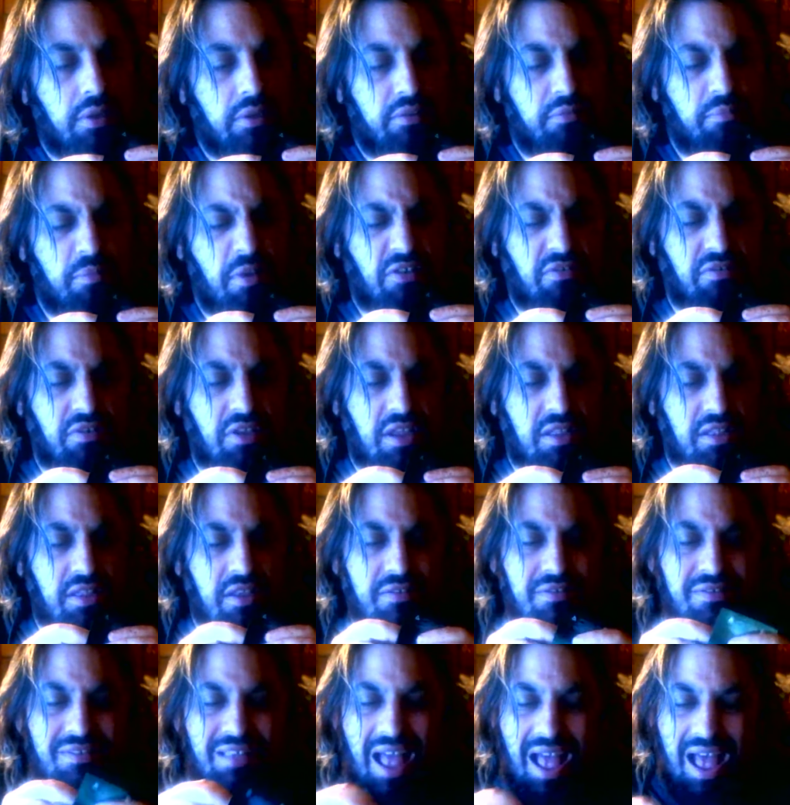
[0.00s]
Especially at
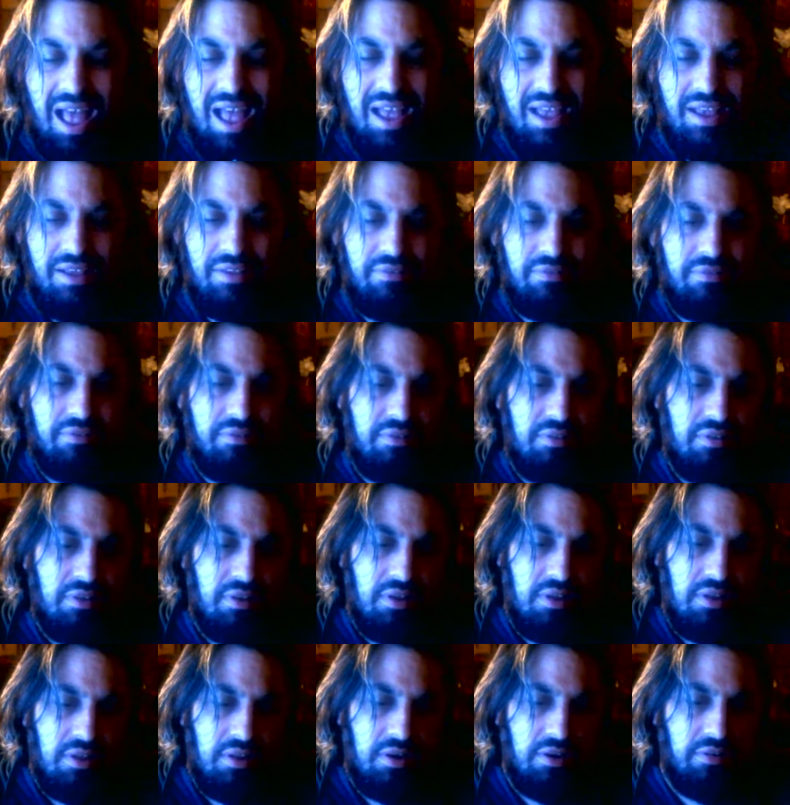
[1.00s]
this size,
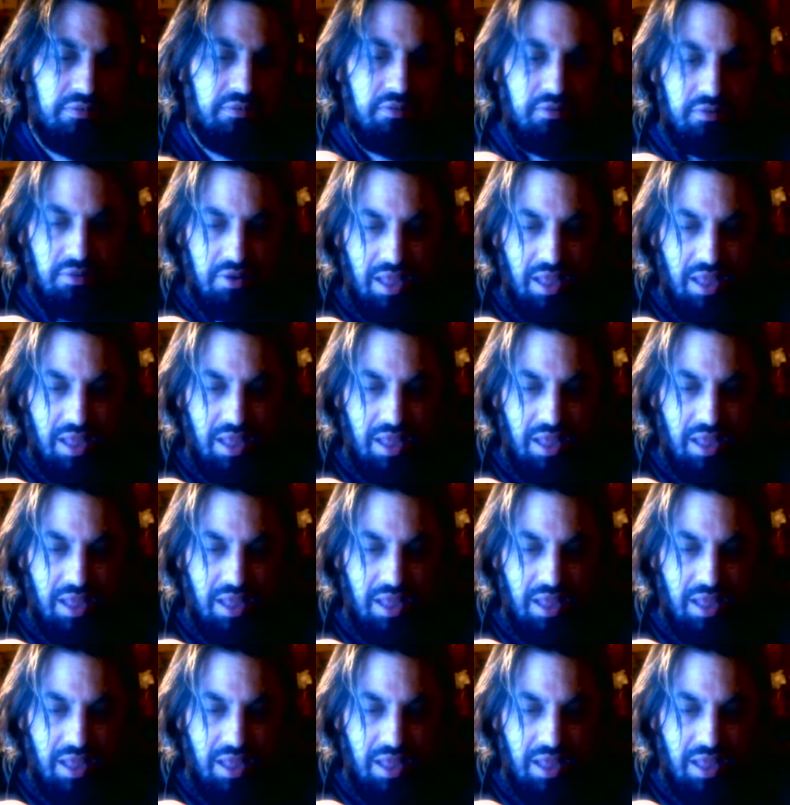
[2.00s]
This is